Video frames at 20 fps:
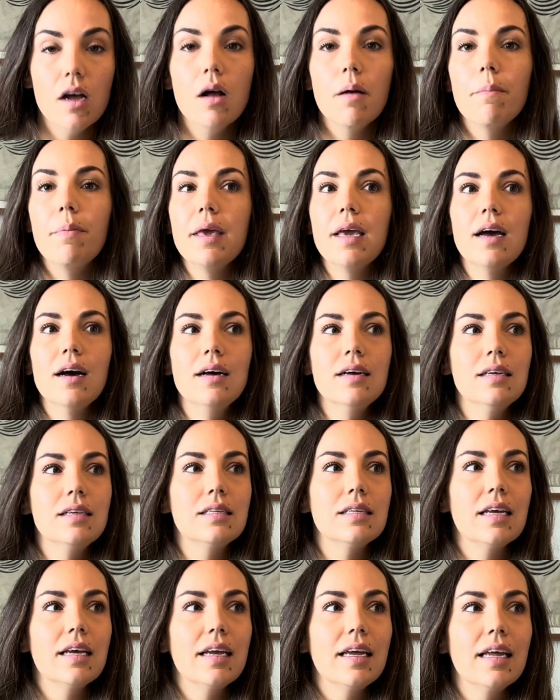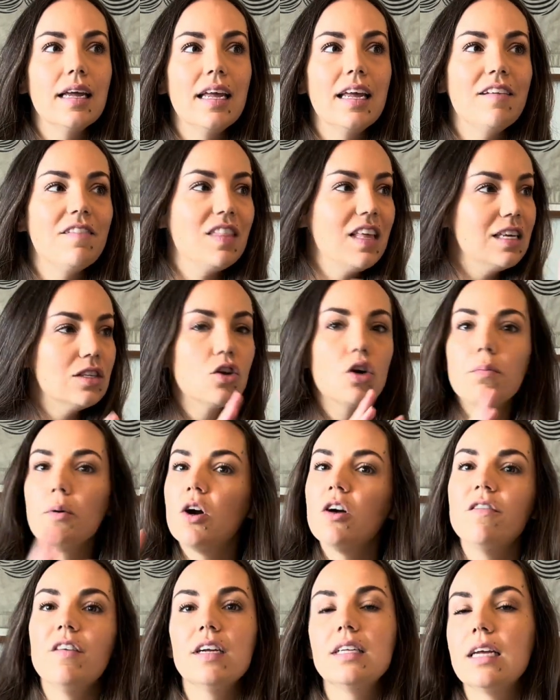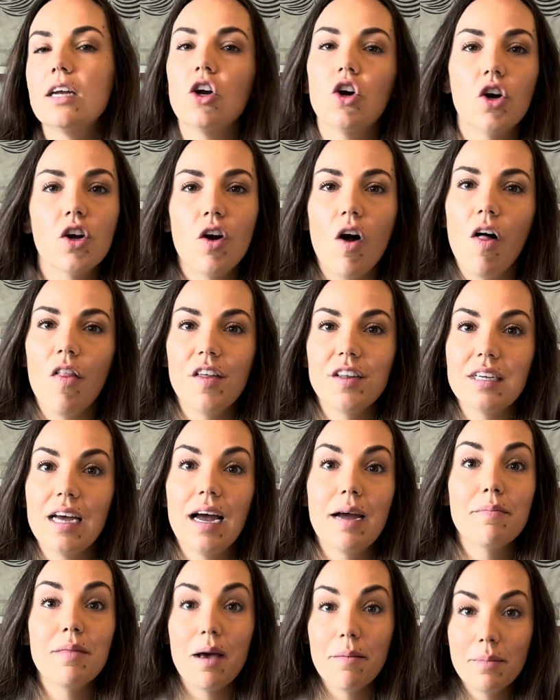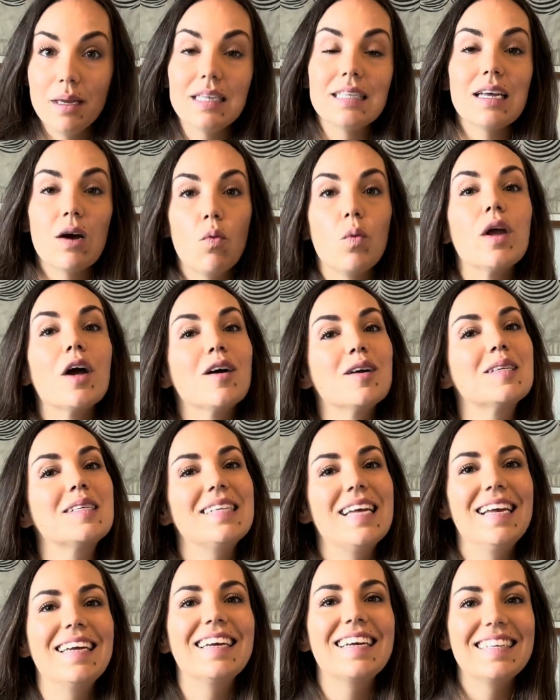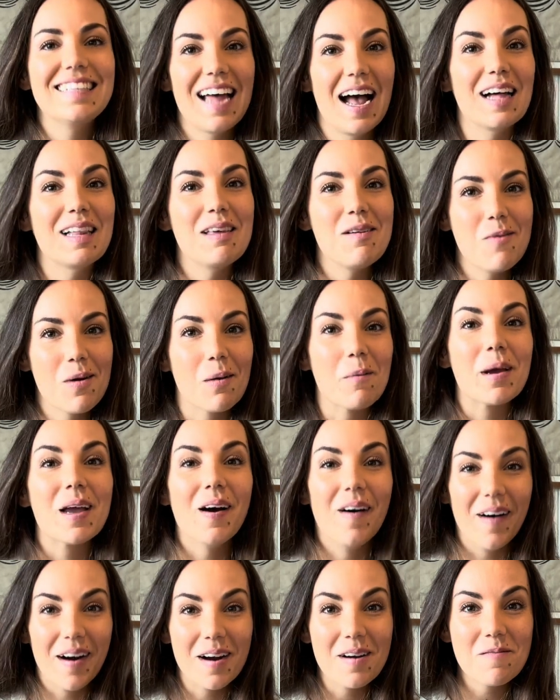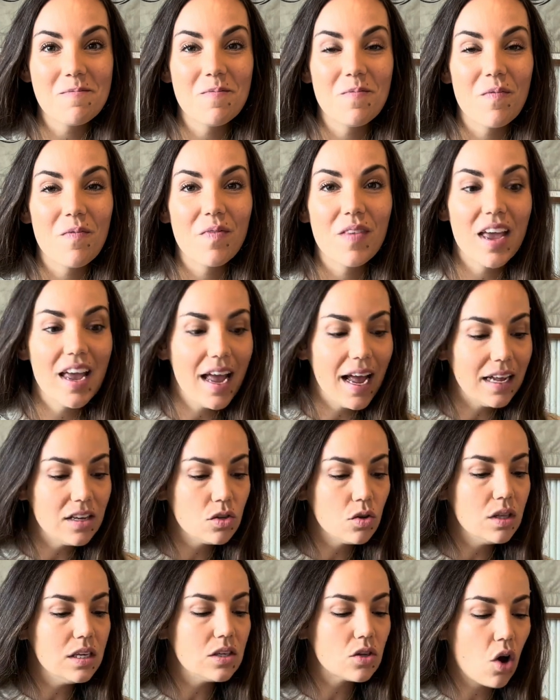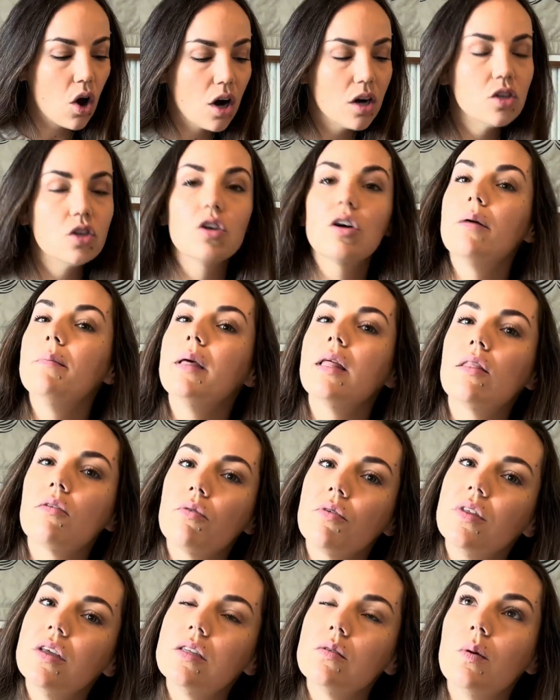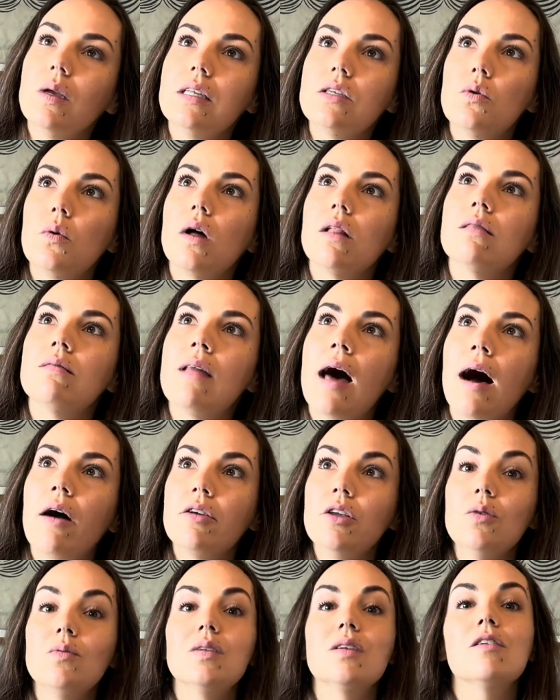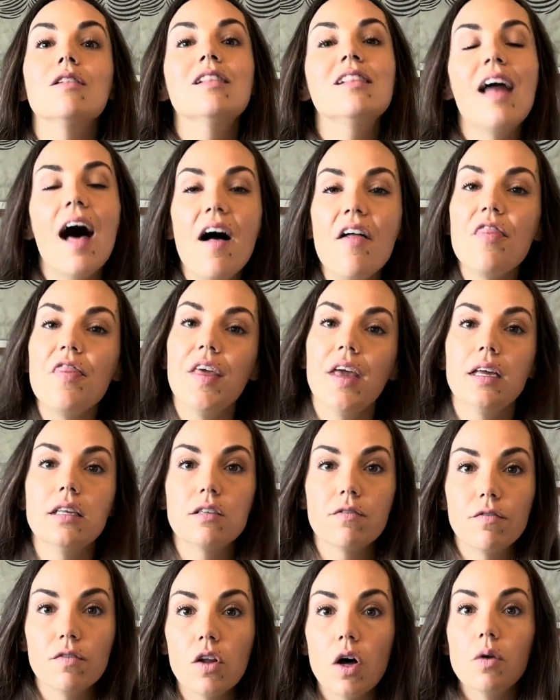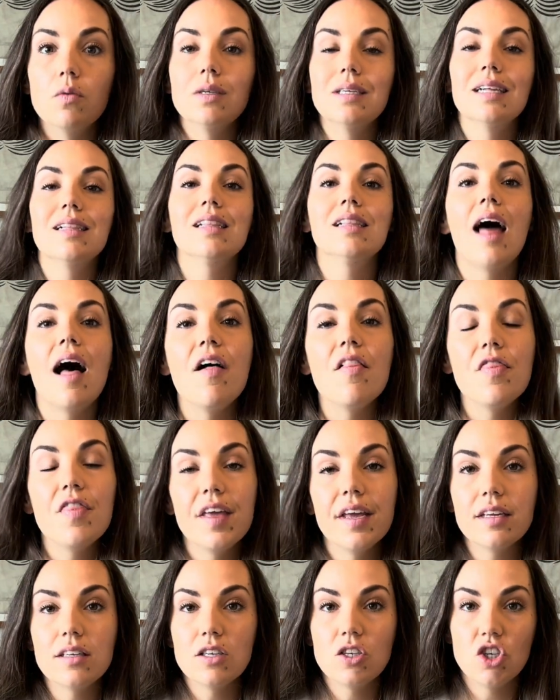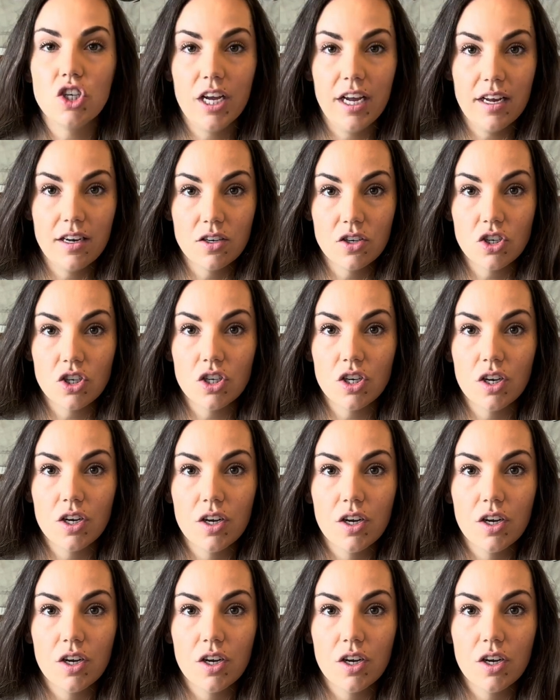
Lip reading: Because if things are perfect and good all the time, that means that we are staying exactly where we are. And so these cards are coming through this week to allow you to let things flow, to let things change.